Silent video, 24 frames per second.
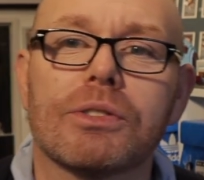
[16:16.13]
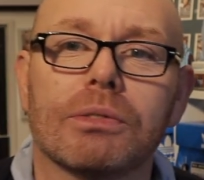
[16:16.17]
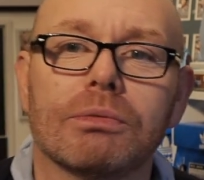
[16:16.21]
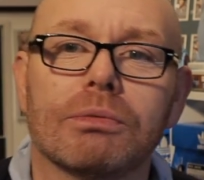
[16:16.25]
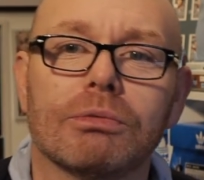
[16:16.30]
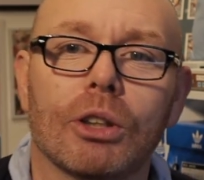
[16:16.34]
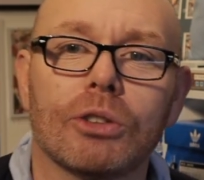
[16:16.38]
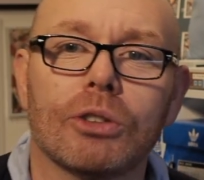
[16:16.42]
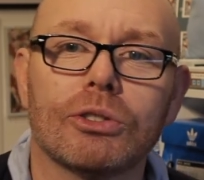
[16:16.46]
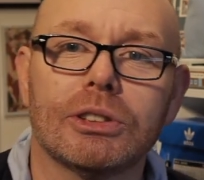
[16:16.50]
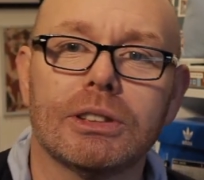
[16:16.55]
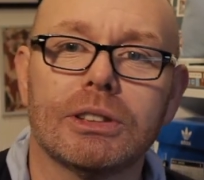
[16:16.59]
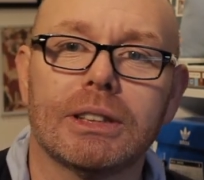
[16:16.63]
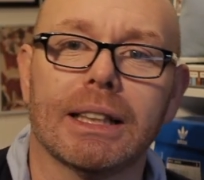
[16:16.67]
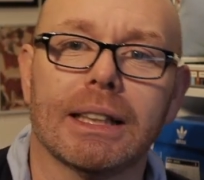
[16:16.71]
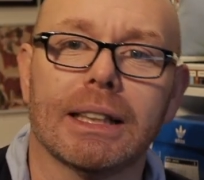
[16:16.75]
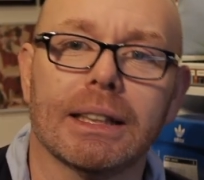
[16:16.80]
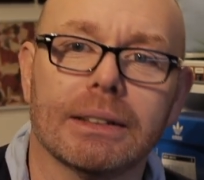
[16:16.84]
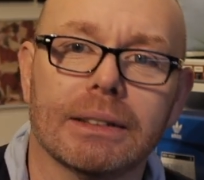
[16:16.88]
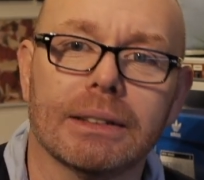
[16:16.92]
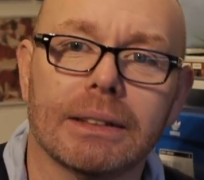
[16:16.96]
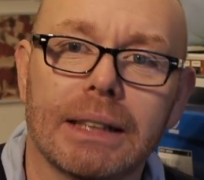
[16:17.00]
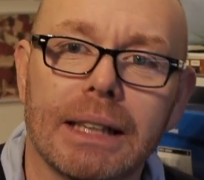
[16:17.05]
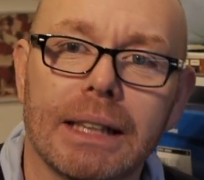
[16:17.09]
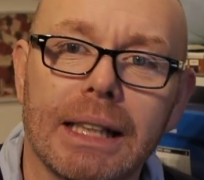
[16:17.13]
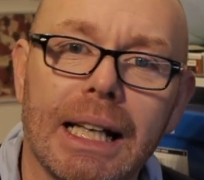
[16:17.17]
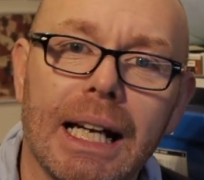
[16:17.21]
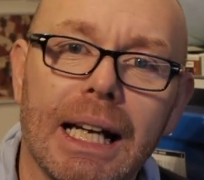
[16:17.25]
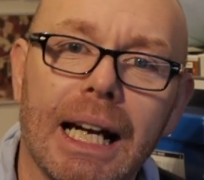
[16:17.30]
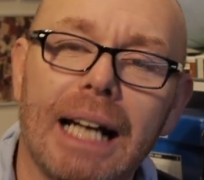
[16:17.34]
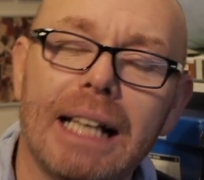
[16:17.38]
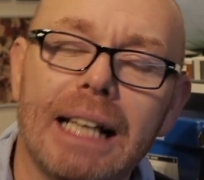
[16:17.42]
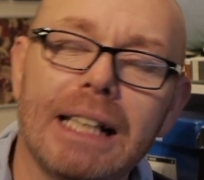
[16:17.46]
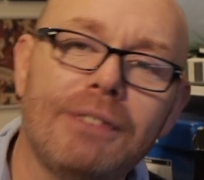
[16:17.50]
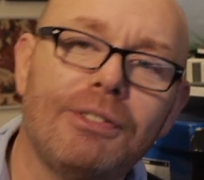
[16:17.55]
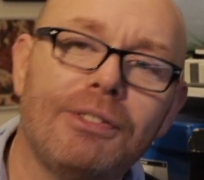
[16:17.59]
from Rosendale.
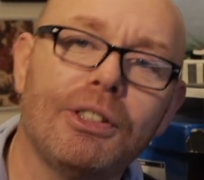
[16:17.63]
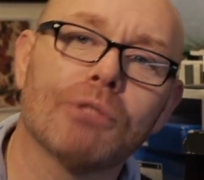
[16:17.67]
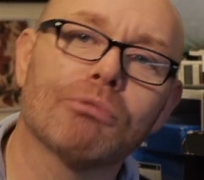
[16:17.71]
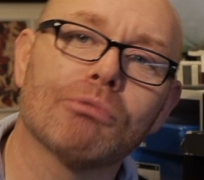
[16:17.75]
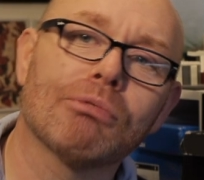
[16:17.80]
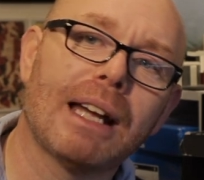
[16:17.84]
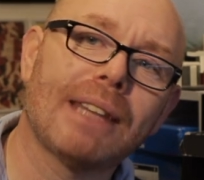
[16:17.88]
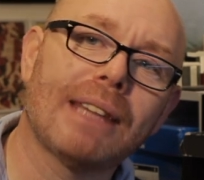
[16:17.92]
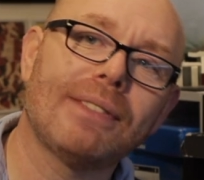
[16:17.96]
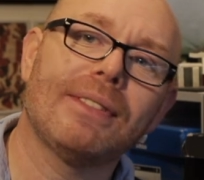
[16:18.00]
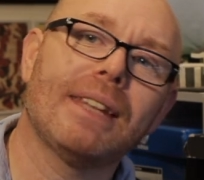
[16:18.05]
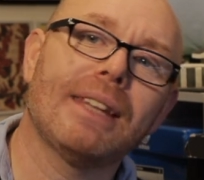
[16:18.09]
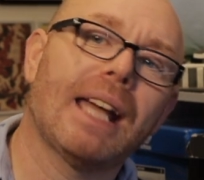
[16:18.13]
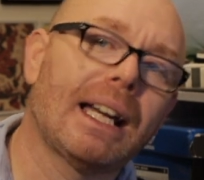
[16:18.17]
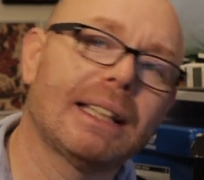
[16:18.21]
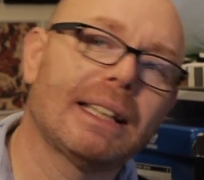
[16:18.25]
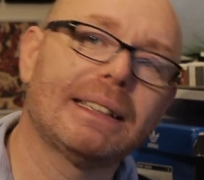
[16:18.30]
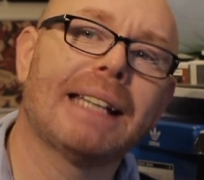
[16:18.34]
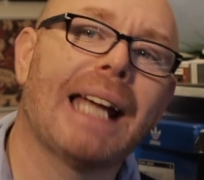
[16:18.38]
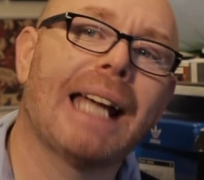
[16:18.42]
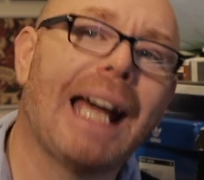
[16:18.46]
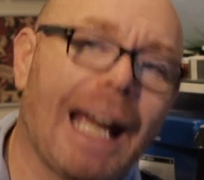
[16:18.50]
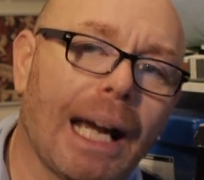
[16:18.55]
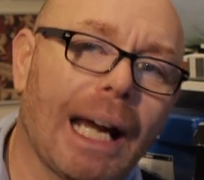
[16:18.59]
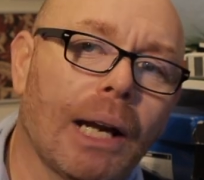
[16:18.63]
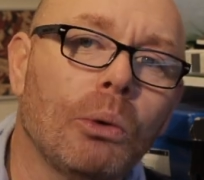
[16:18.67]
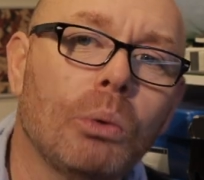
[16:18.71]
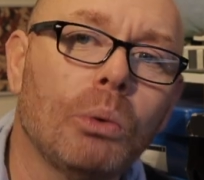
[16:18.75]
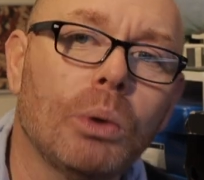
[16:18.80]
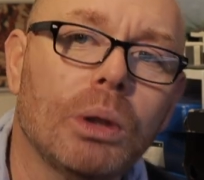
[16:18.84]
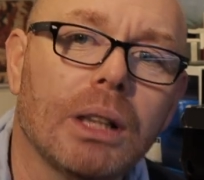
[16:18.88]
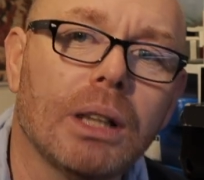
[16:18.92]
And if you ran that now,